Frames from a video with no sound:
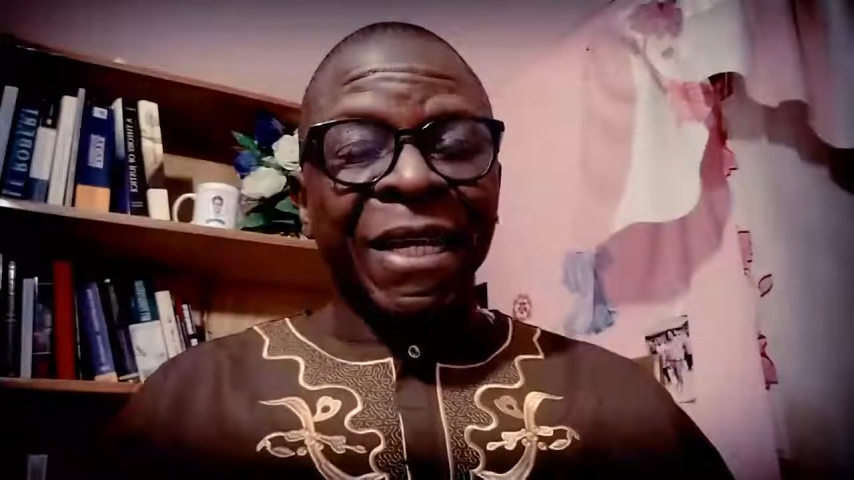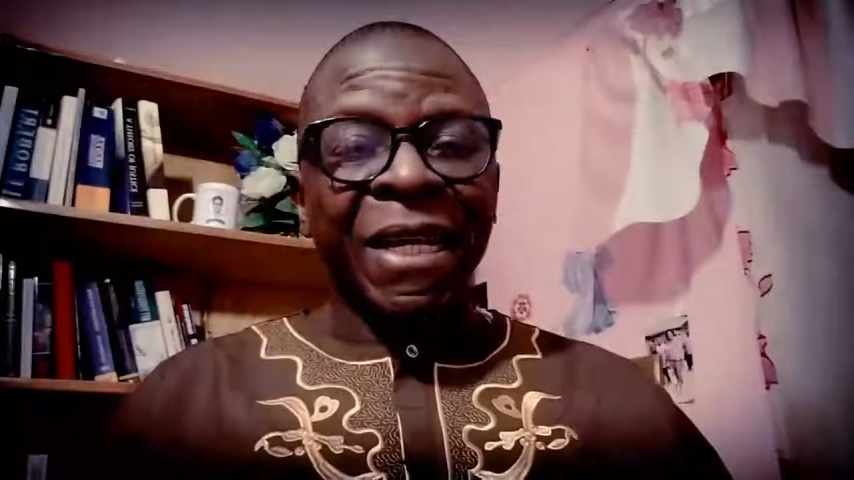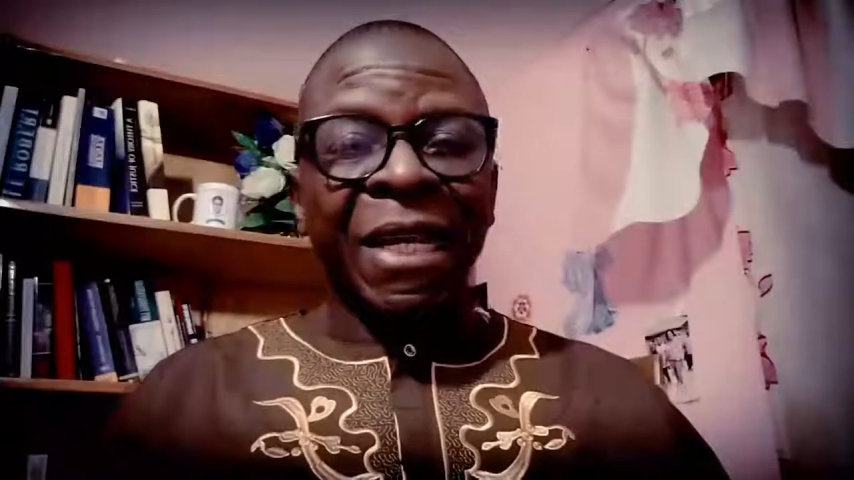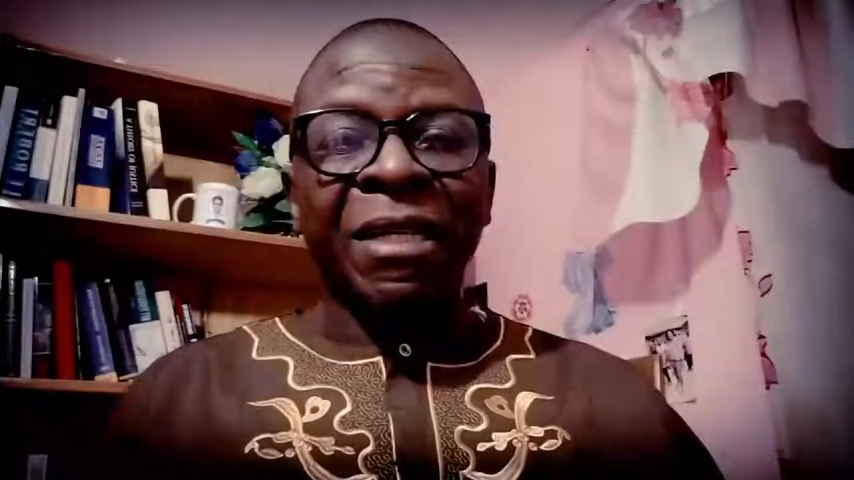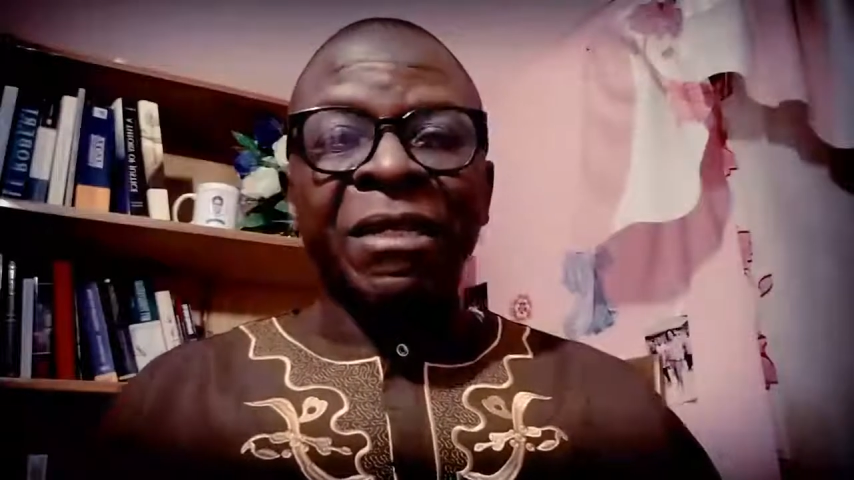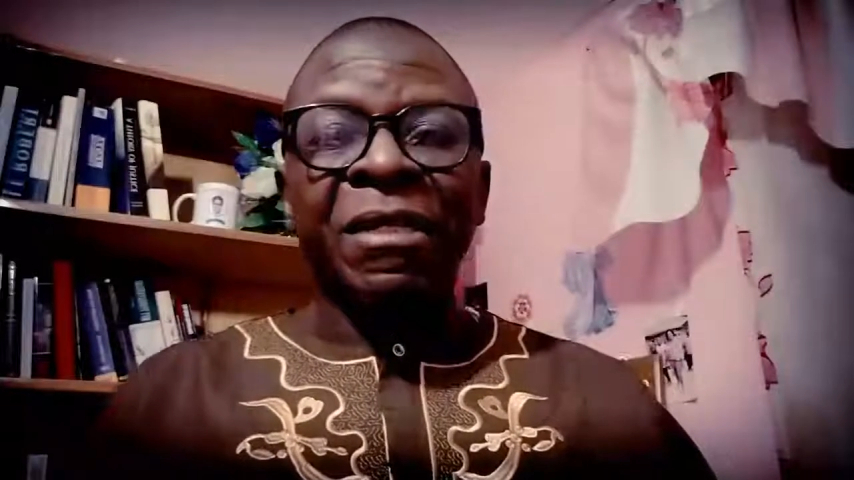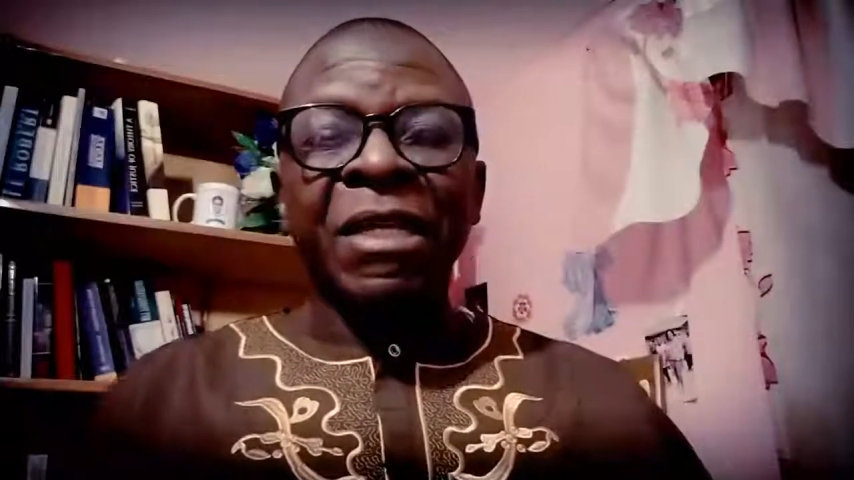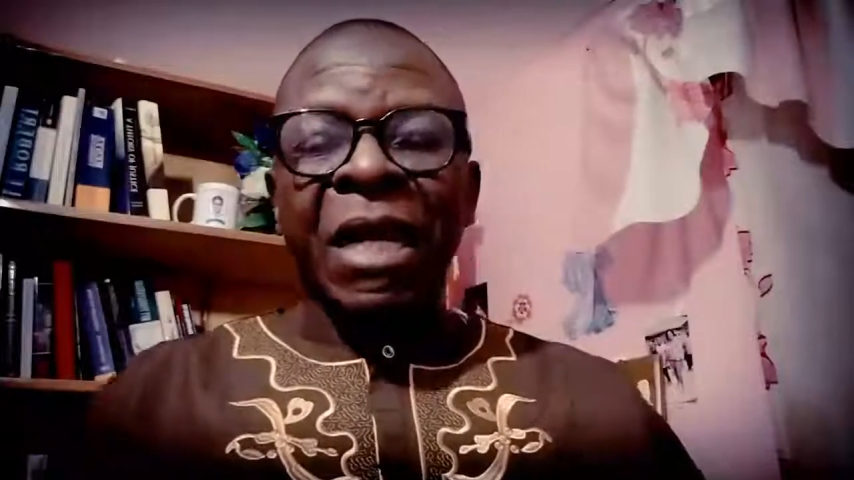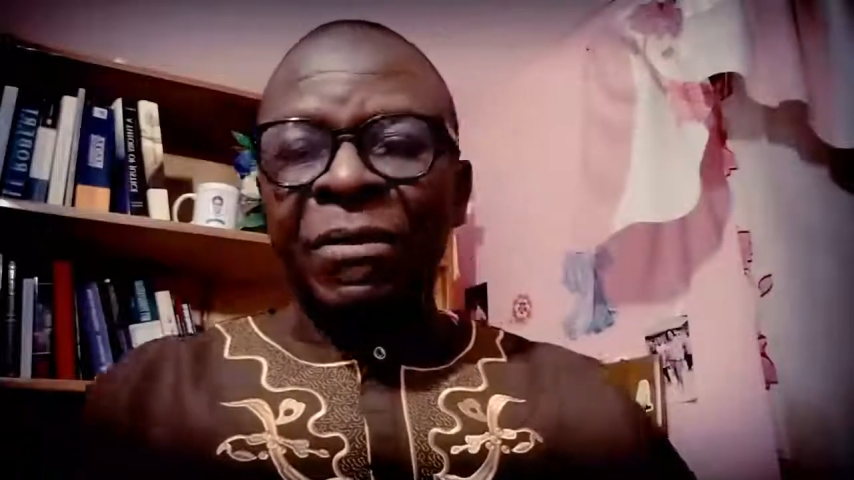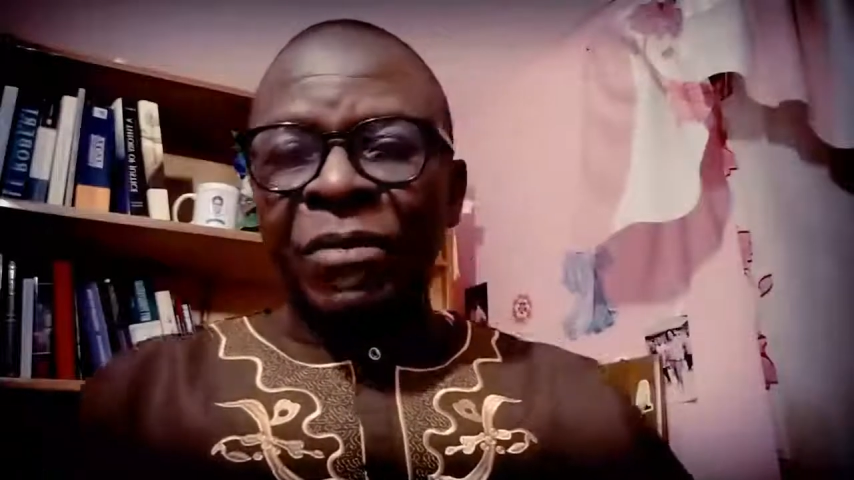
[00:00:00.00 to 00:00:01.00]
in
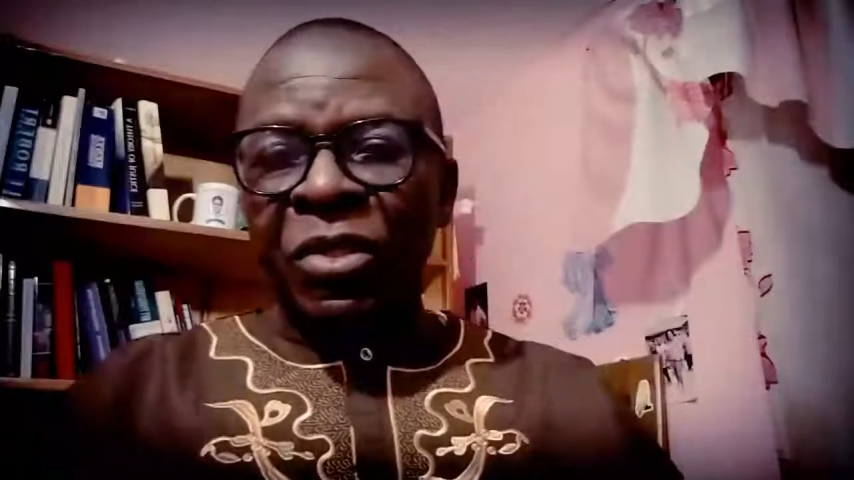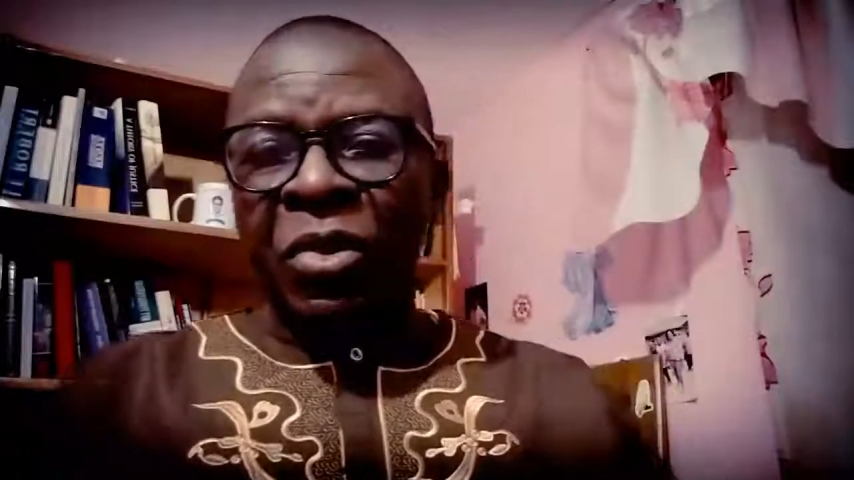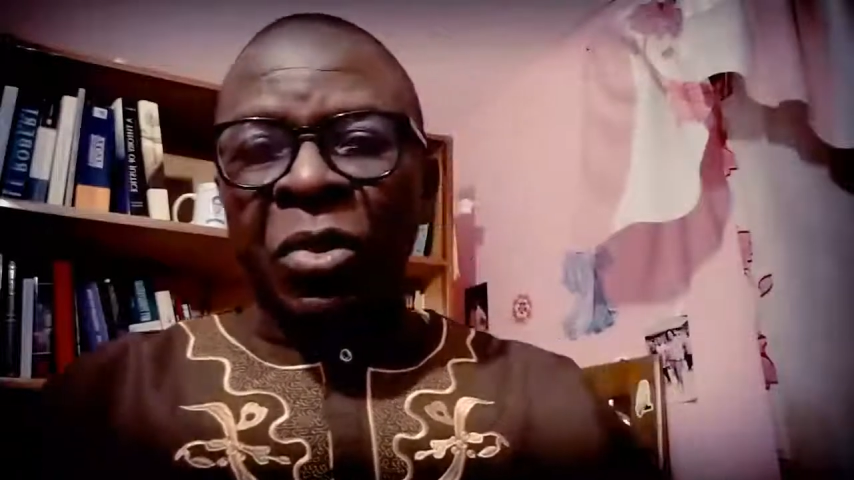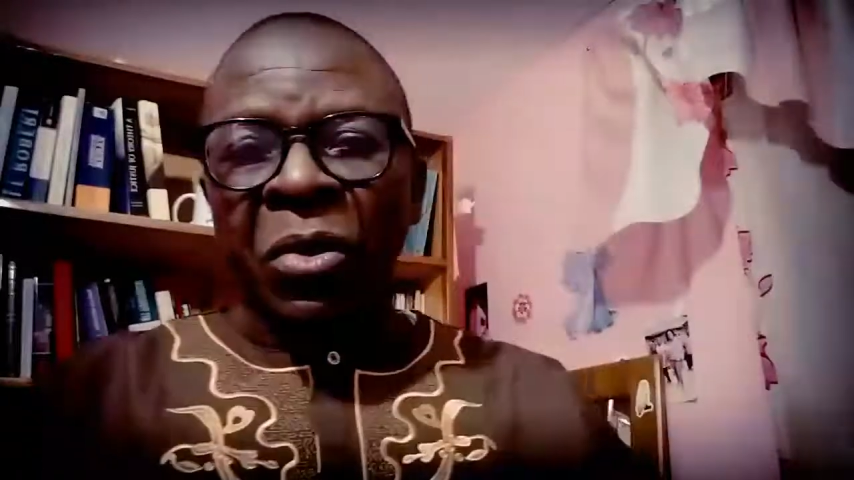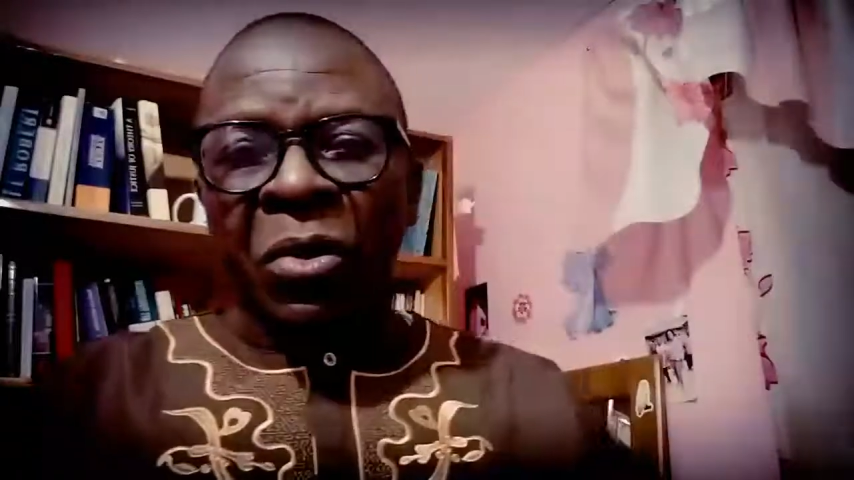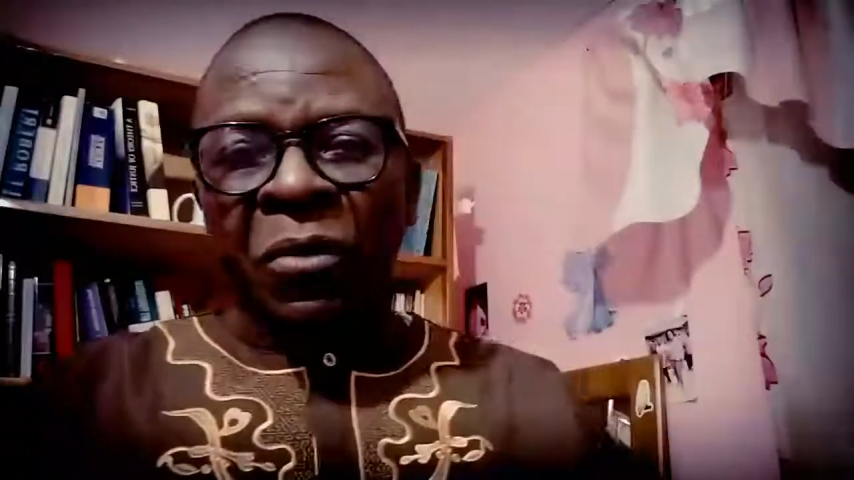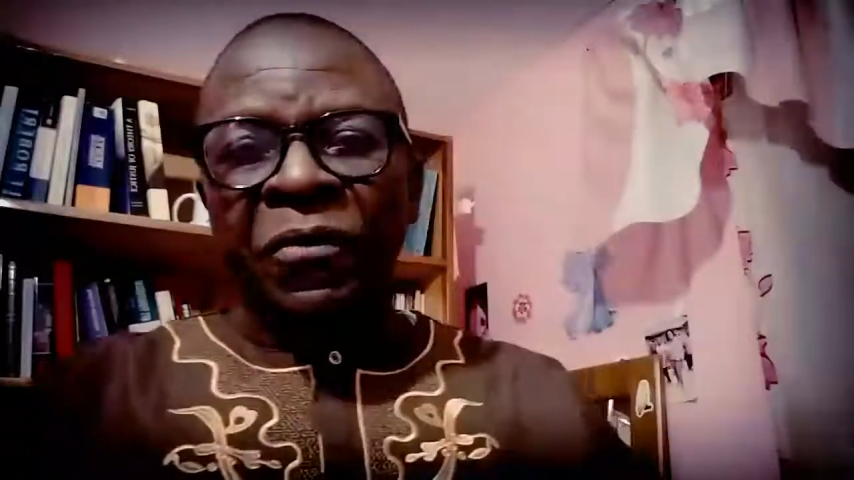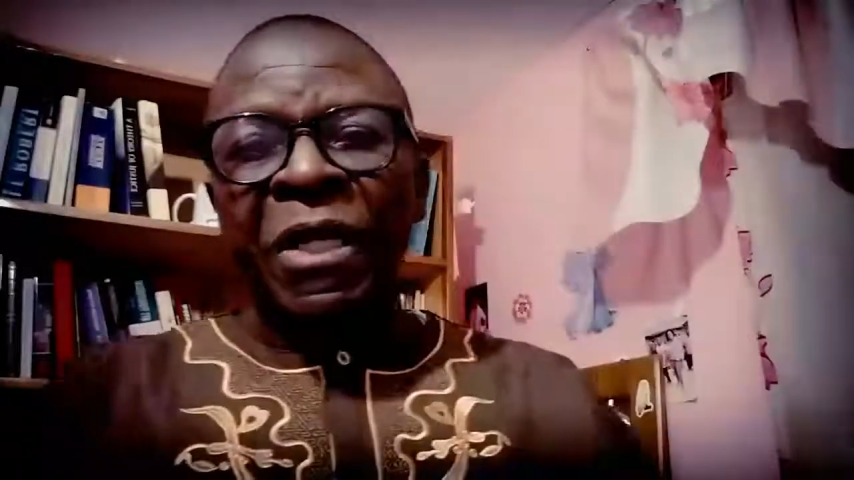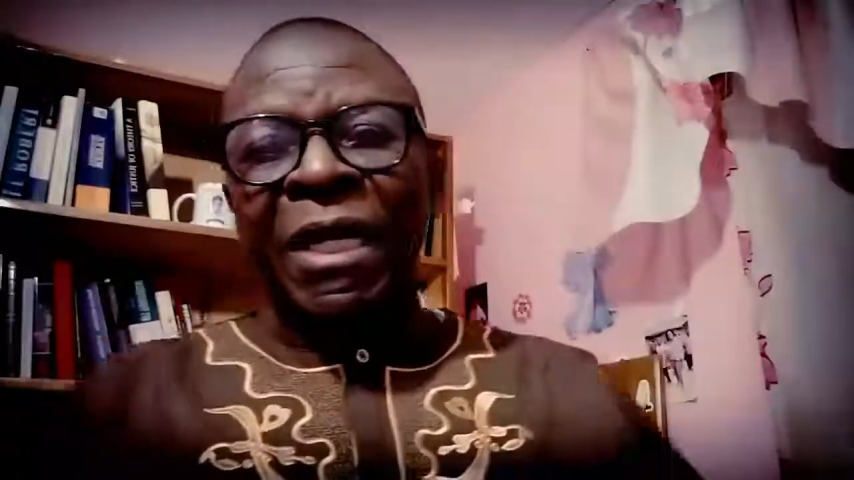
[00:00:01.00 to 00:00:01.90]
terms of